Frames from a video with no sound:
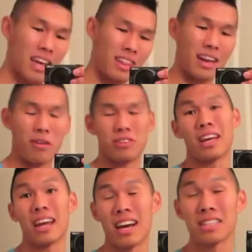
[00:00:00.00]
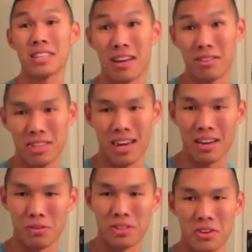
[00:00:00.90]
and then I was like asking, I was
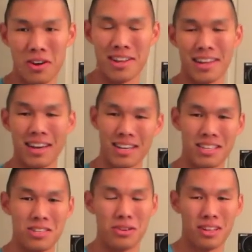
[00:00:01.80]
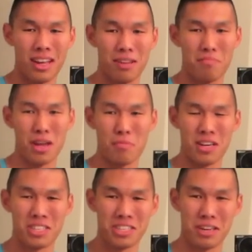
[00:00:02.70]
like, well, is there anything I can do to like make
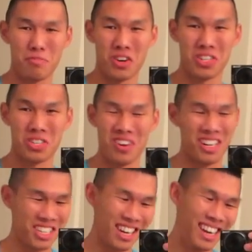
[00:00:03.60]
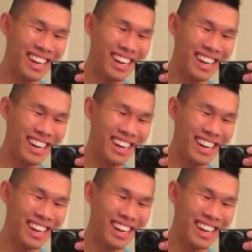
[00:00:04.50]
my skin more stretchy?